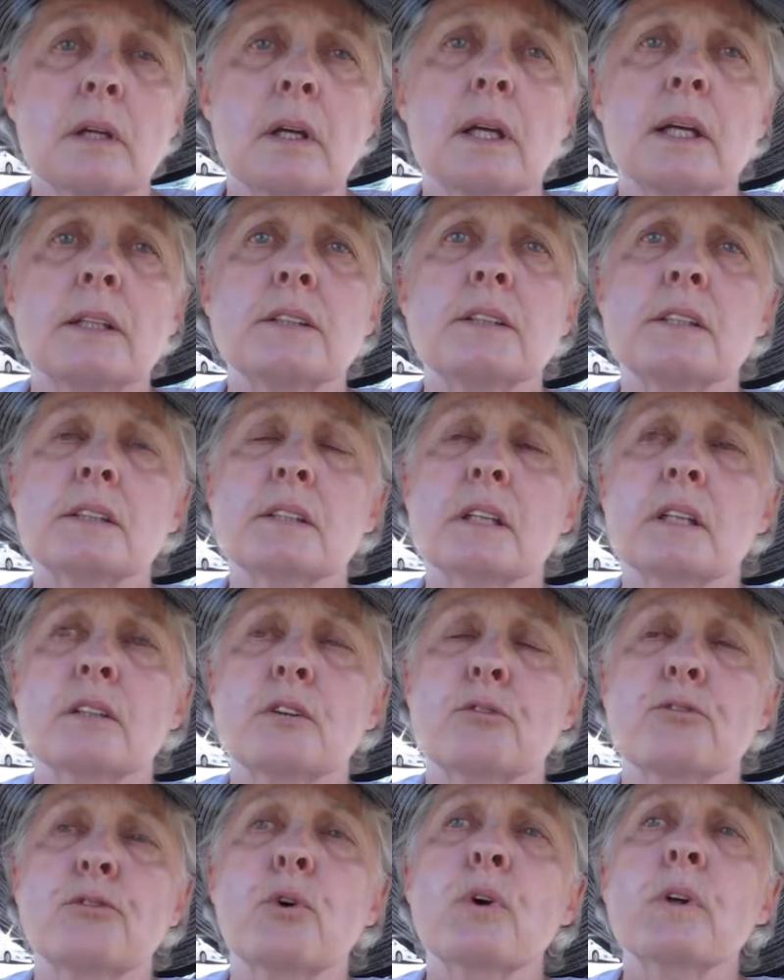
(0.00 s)
And she said
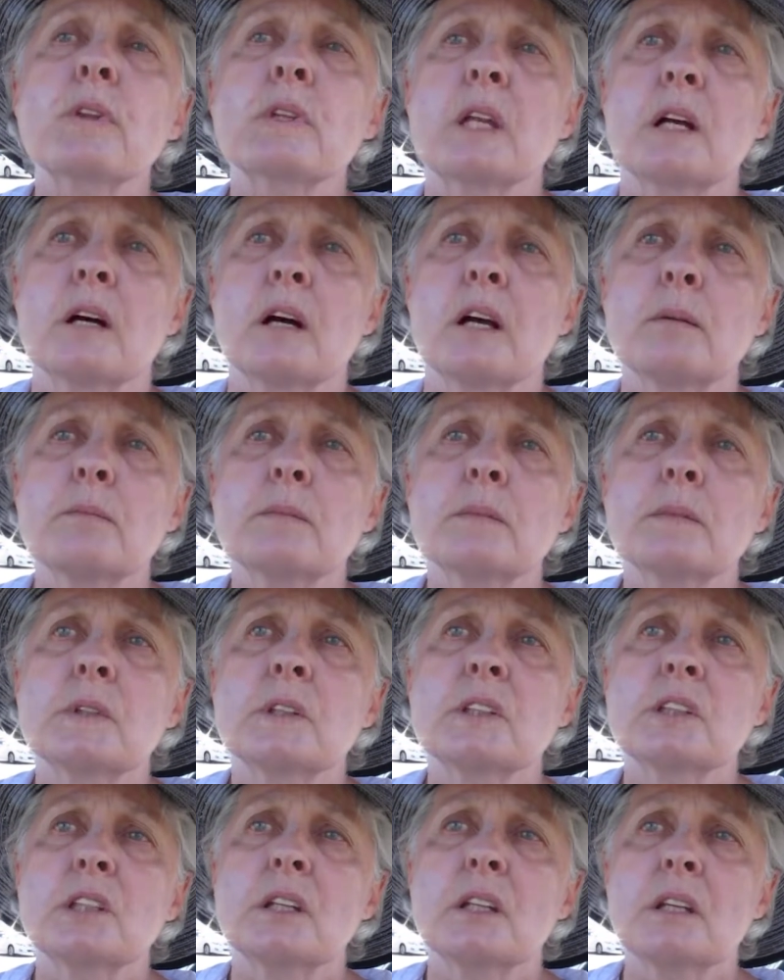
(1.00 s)
the 4th time
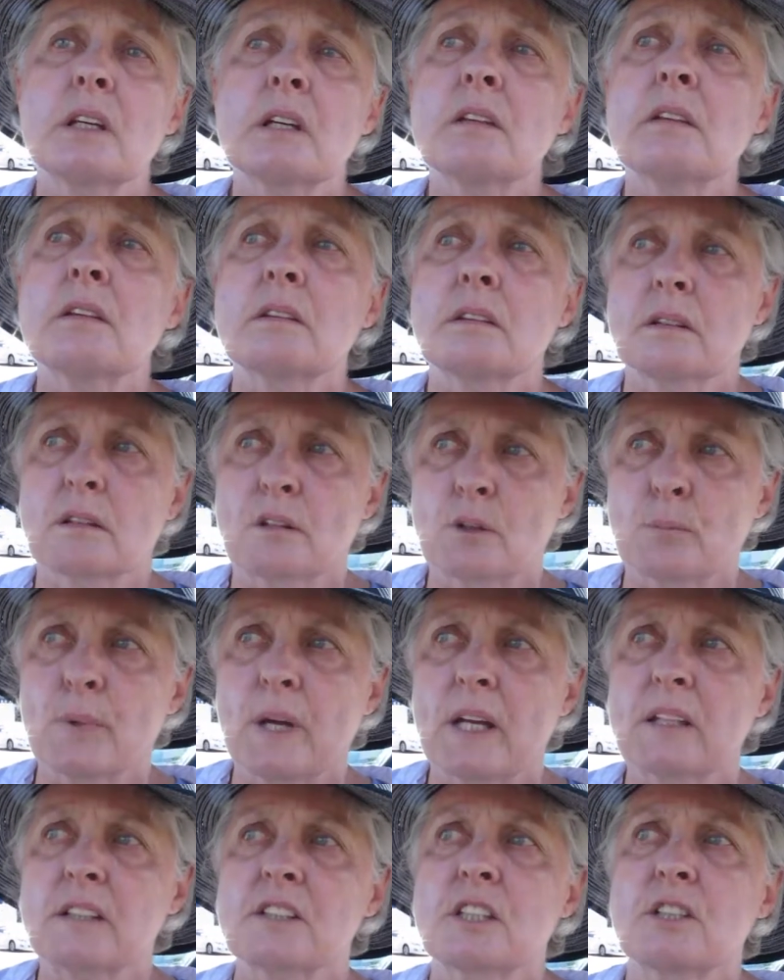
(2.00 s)
she hid her
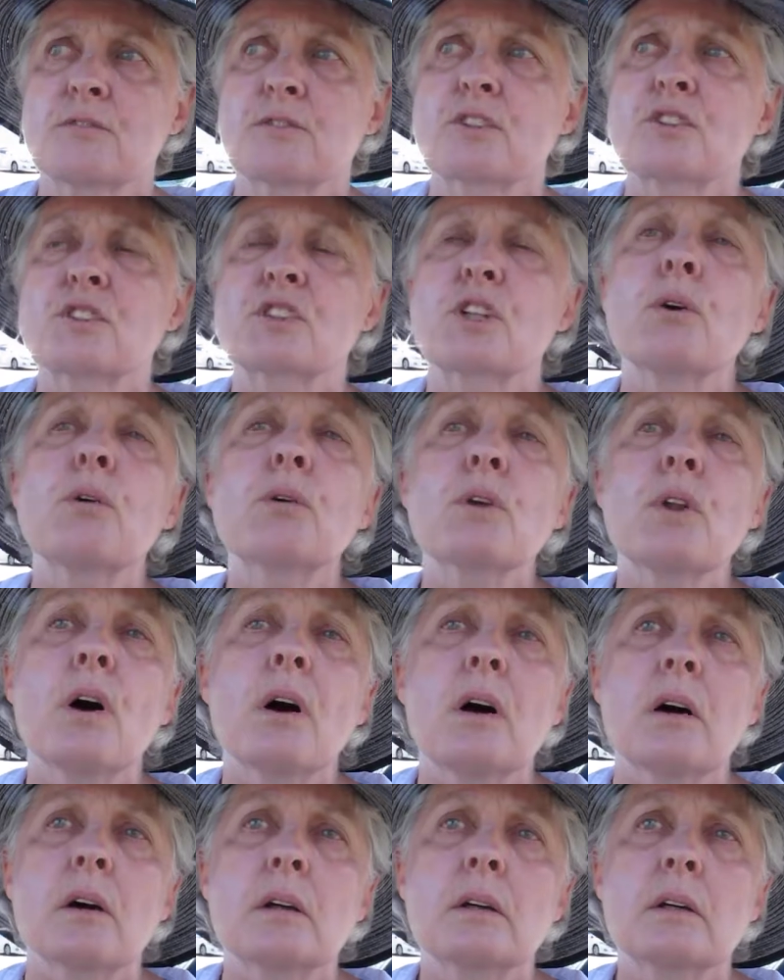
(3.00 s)
pregnancy for so
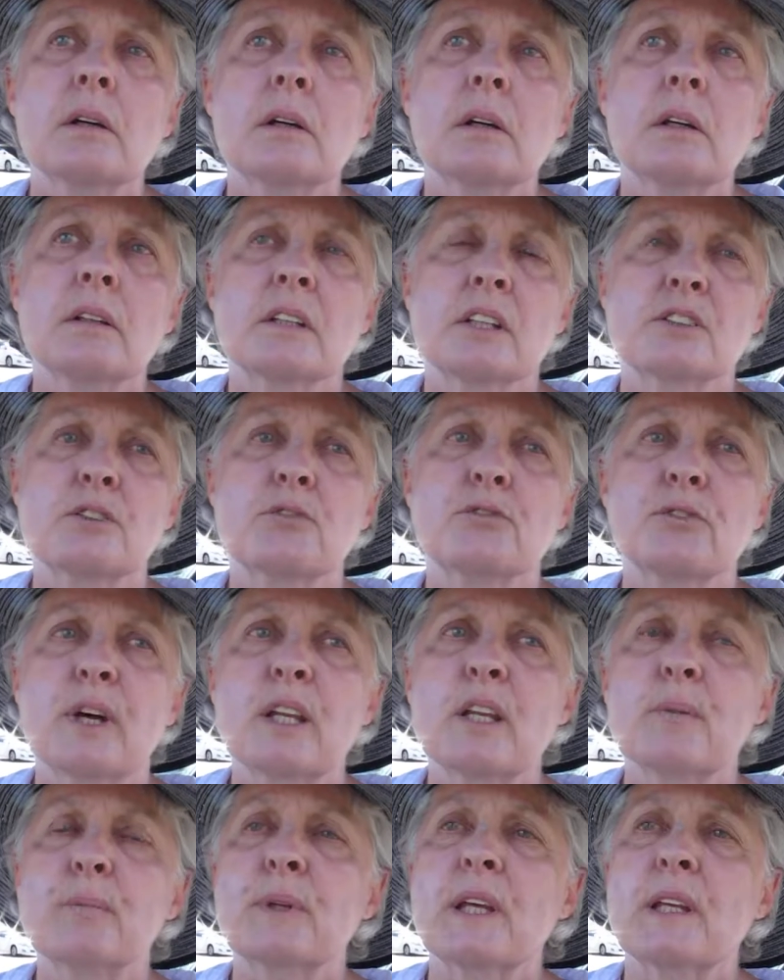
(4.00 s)
long that she
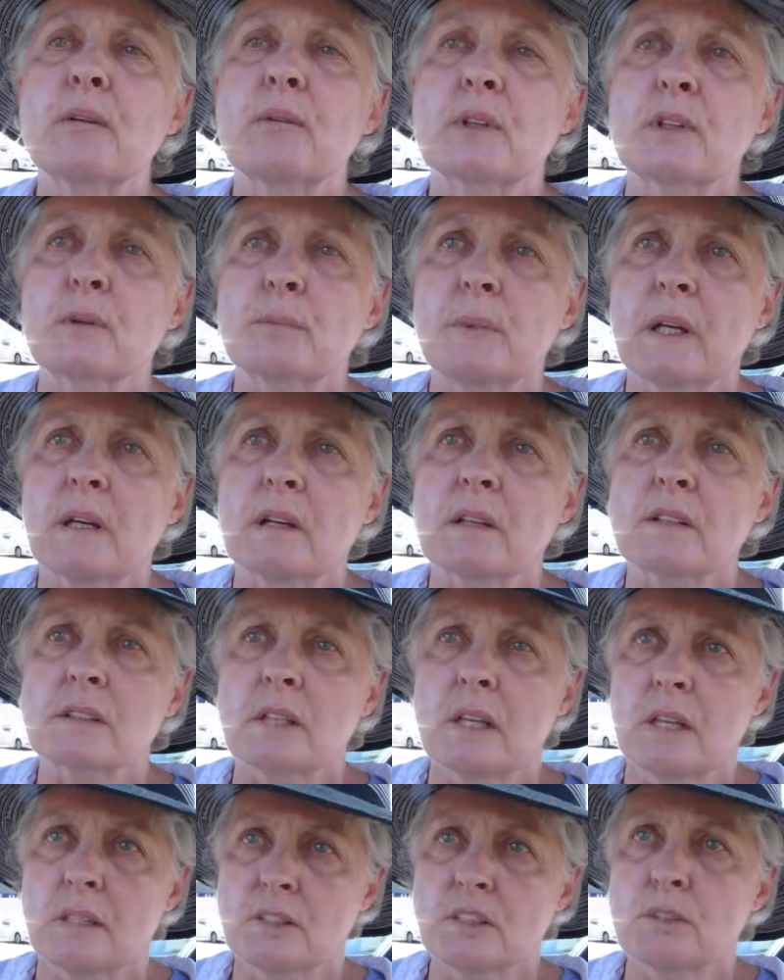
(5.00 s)
finally pleaded with her parents
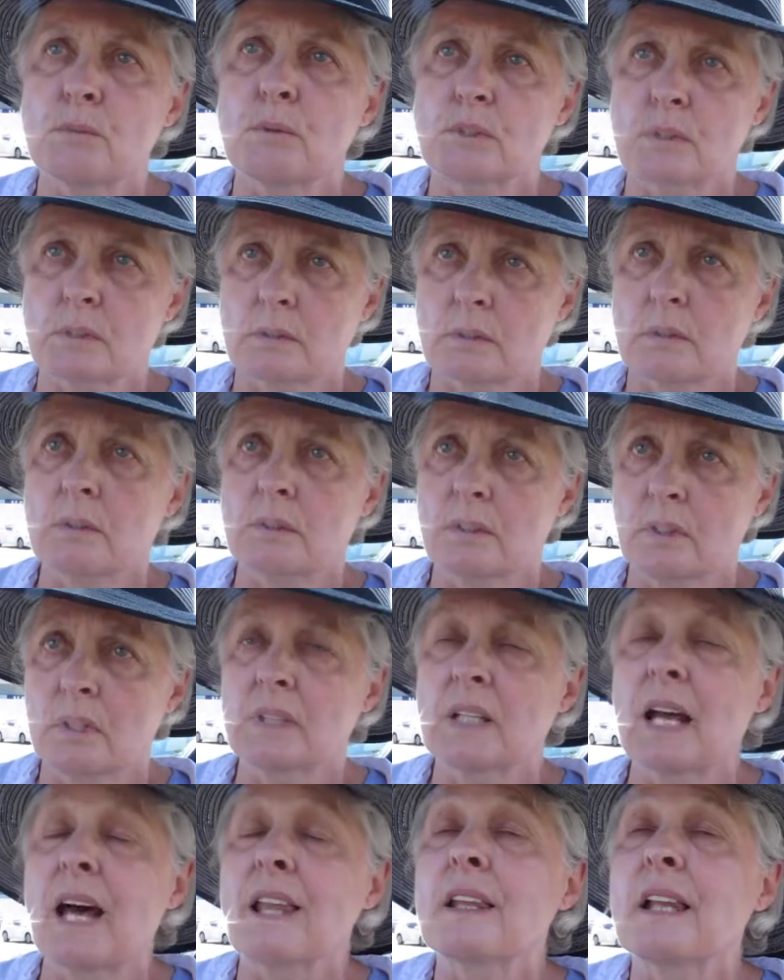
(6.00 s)
and she was
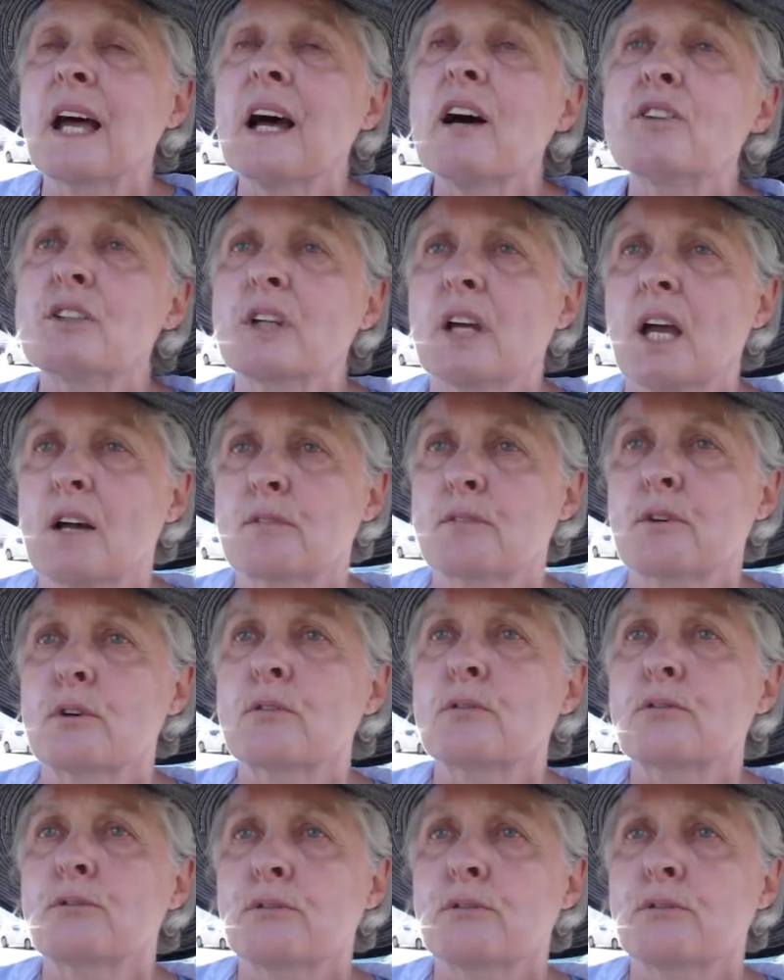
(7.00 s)
allowed to have her